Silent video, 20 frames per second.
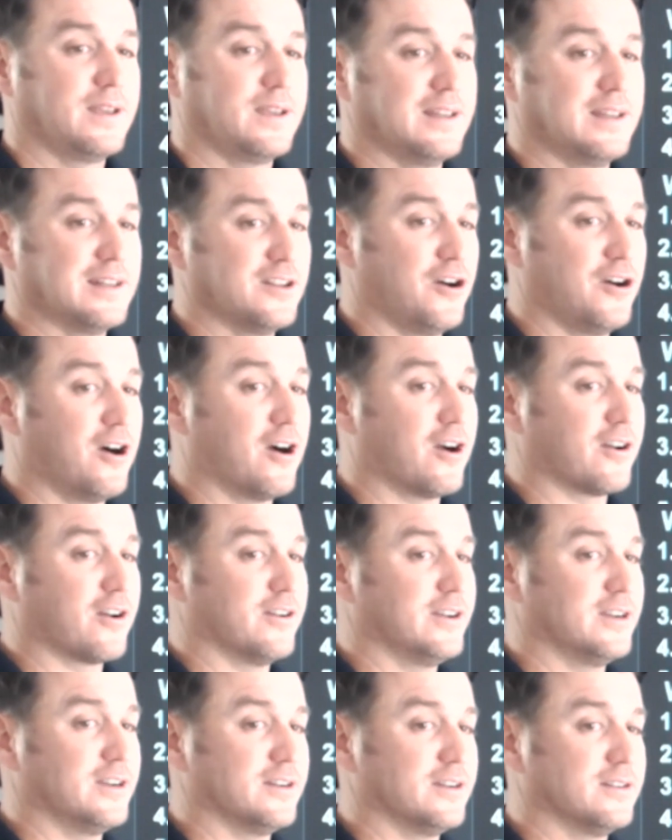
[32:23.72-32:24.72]
Getting a little
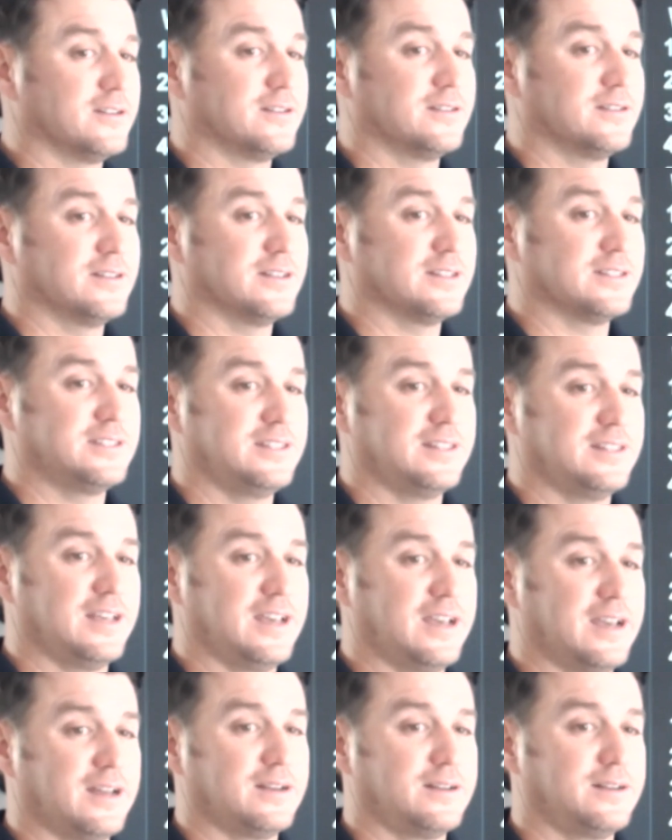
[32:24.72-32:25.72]
harder here. I see
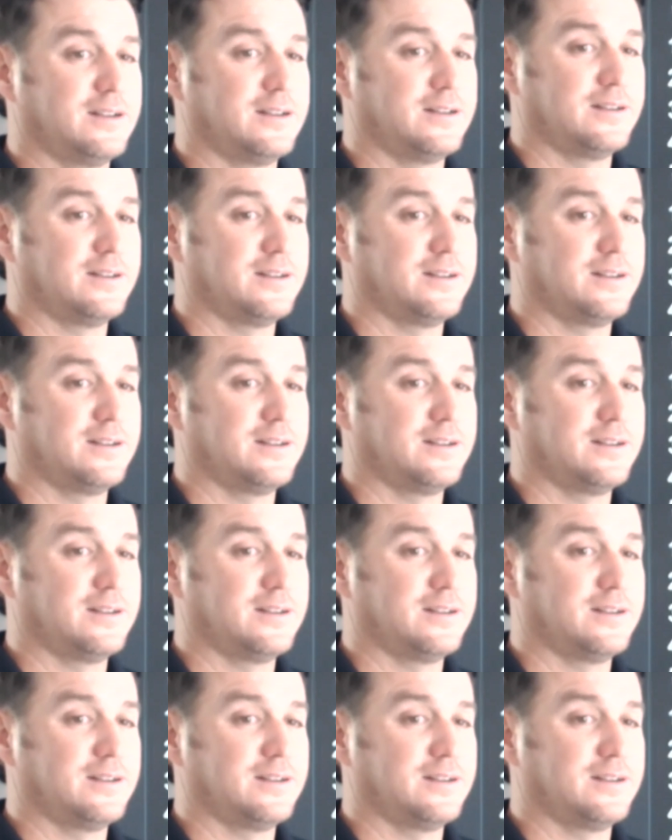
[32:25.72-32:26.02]
that.